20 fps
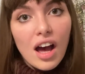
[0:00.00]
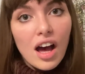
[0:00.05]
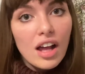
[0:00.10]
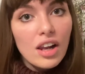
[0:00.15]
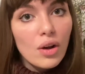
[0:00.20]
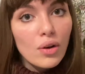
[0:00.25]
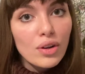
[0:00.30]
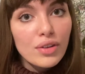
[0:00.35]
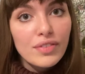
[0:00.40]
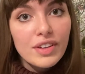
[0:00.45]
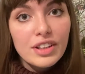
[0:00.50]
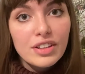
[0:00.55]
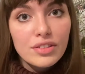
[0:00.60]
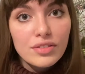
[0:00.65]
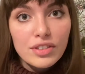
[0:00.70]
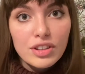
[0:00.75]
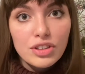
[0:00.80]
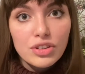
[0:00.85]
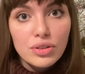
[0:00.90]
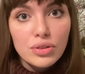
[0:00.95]
a lot of
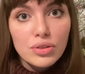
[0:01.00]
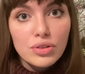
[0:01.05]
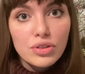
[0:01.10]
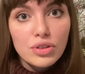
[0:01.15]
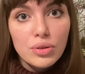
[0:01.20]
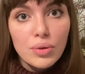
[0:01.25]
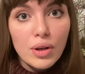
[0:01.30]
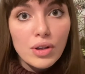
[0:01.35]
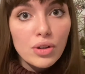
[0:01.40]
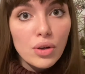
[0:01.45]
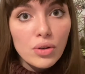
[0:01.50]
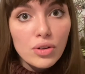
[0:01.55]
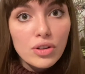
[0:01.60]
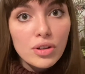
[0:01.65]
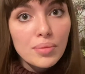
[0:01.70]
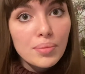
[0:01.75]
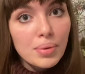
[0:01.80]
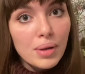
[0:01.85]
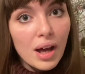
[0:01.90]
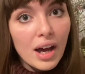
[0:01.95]
individuals who are
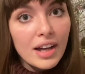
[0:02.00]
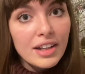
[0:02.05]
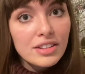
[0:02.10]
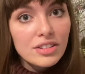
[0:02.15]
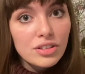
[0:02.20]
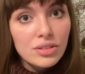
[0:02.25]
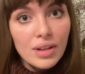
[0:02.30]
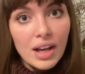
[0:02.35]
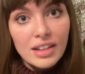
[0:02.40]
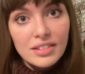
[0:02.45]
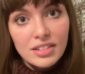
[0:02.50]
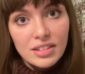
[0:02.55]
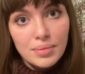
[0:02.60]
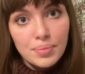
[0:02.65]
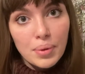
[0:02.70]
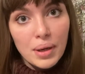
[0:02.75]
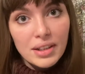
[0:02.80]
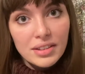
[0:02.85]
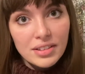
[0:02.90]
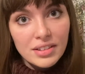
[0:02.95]
non-compliant to
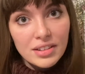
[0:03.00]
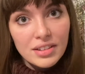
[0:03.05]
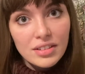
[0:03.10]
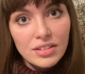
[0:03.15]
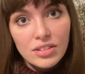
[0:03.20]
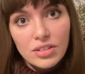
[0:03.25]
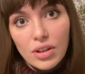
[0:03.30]
antidepressants,